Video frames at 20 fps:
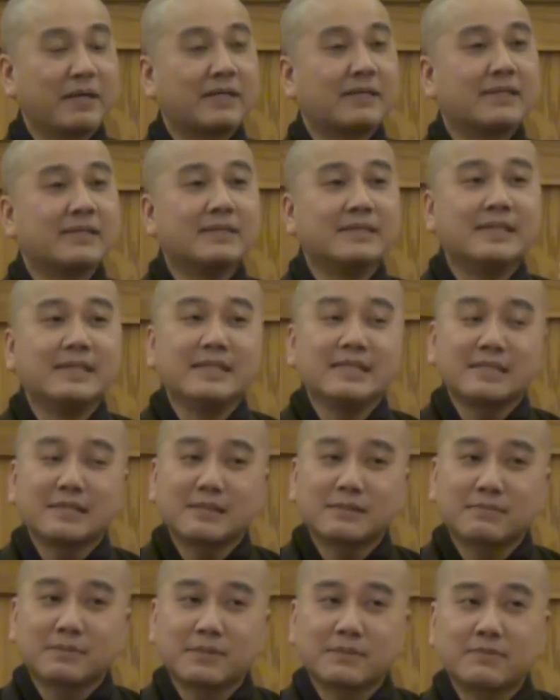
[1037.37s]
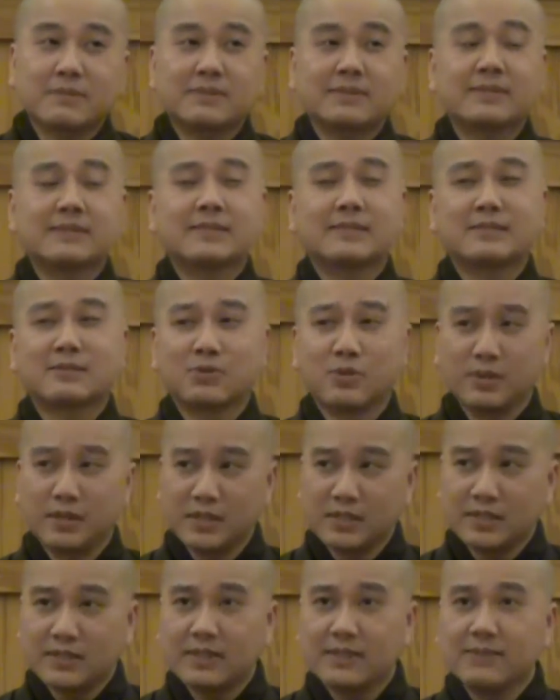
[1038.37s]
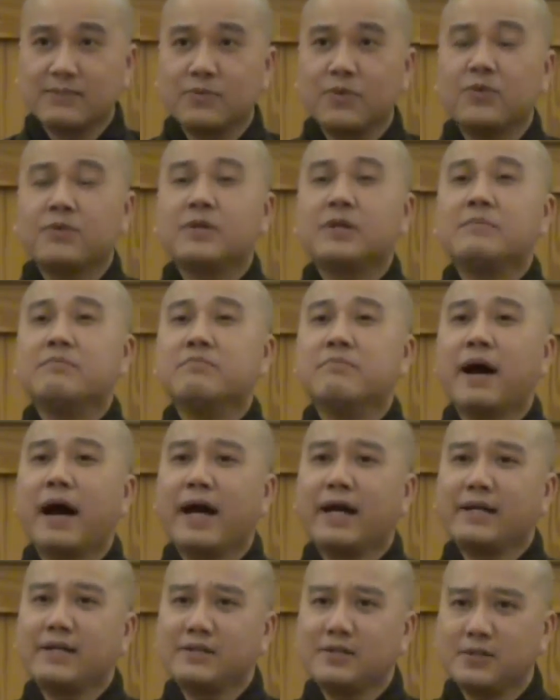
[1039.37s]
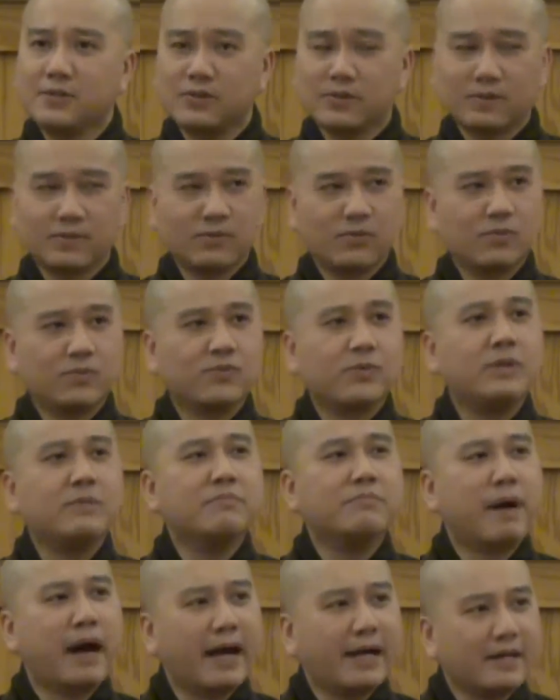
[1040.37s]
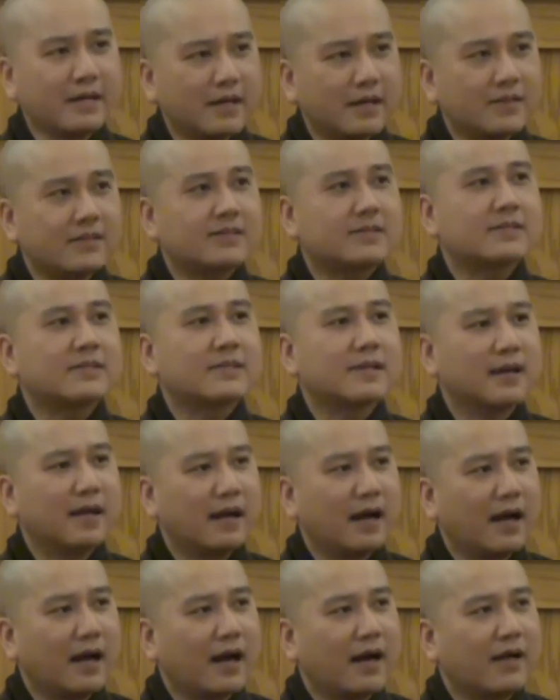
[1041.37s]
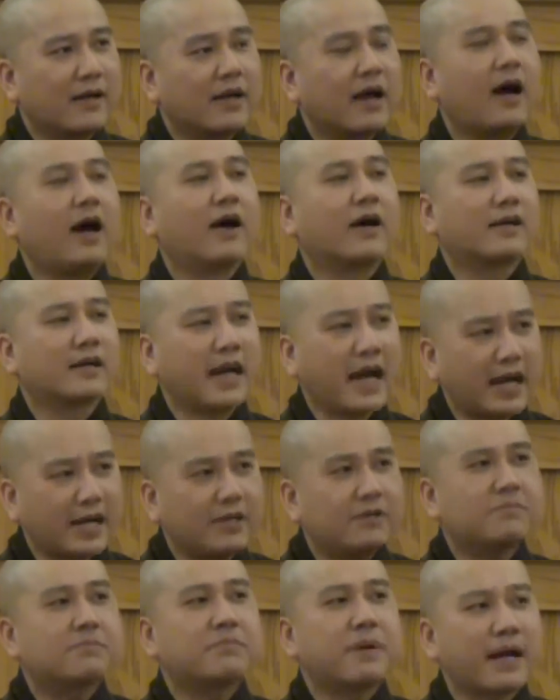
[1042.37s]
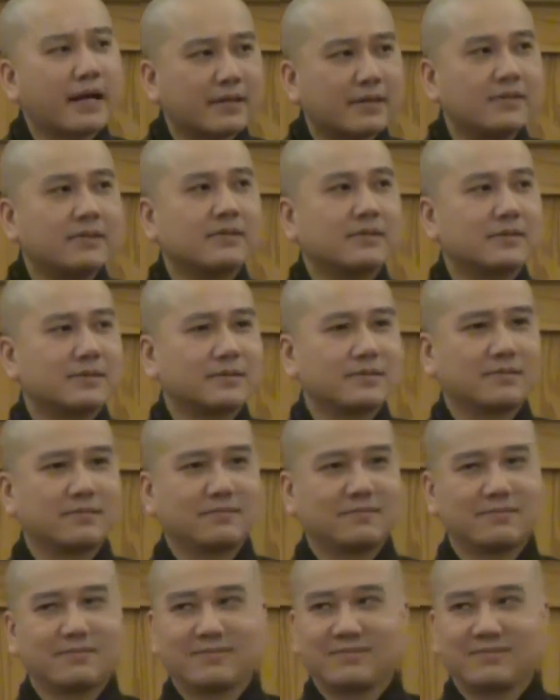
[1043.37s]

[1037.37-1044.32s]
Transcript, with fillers: But this Tradition will remind you, remind us a kind of practice.